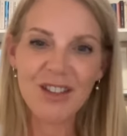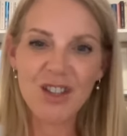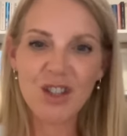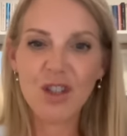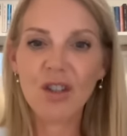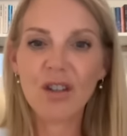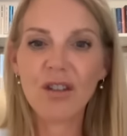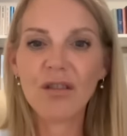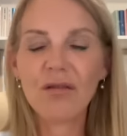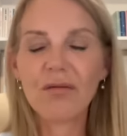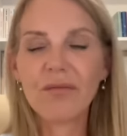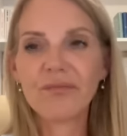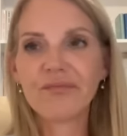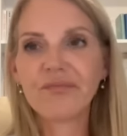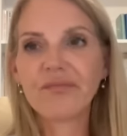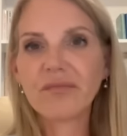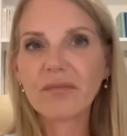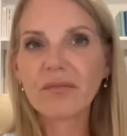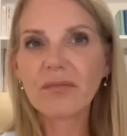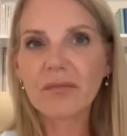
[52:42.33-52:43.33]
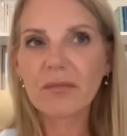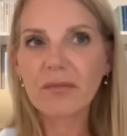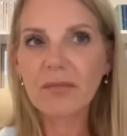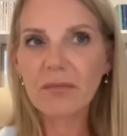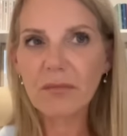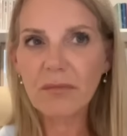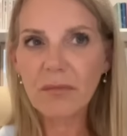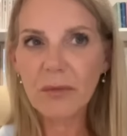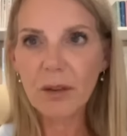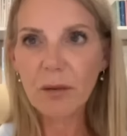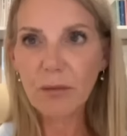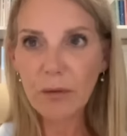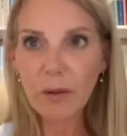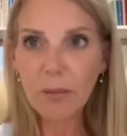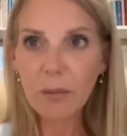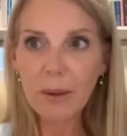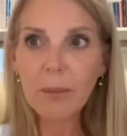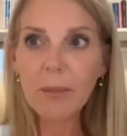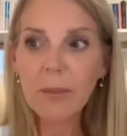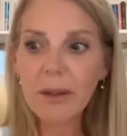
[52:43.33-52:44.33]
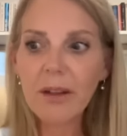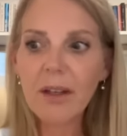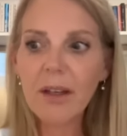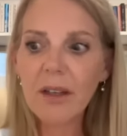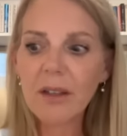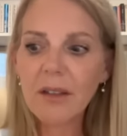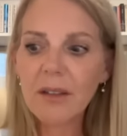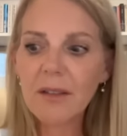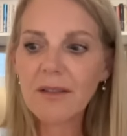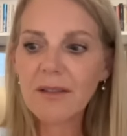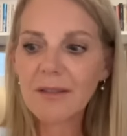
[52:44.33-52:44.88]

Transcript: to remember that